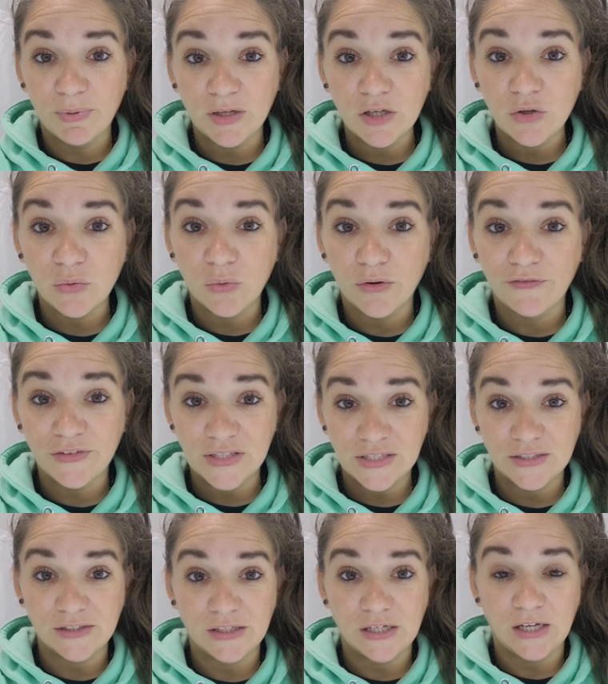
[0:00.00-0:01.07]
but you
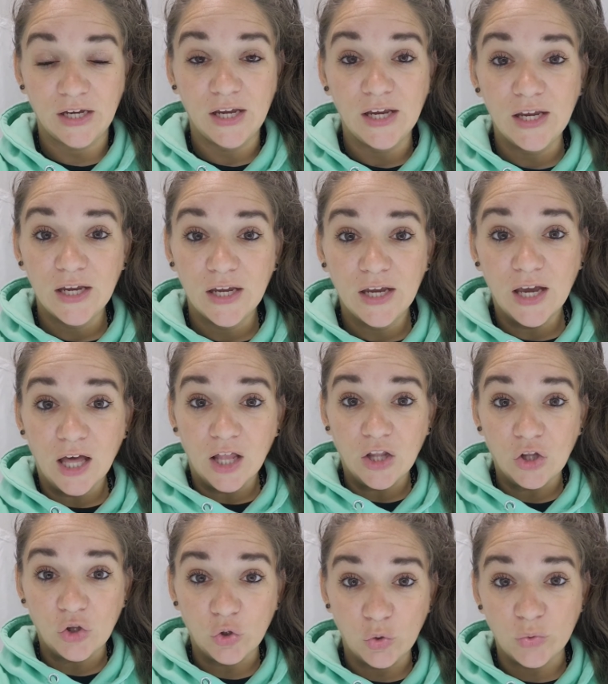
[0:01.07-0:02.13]
physically
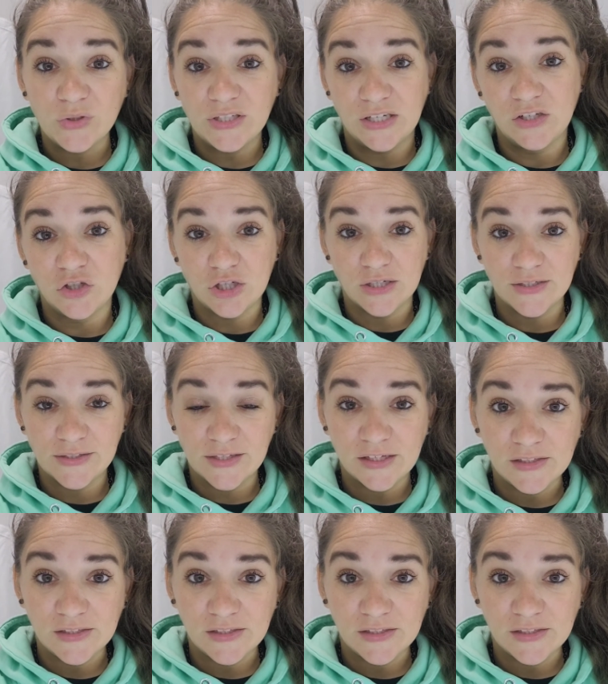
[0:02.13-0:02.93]
lose inches.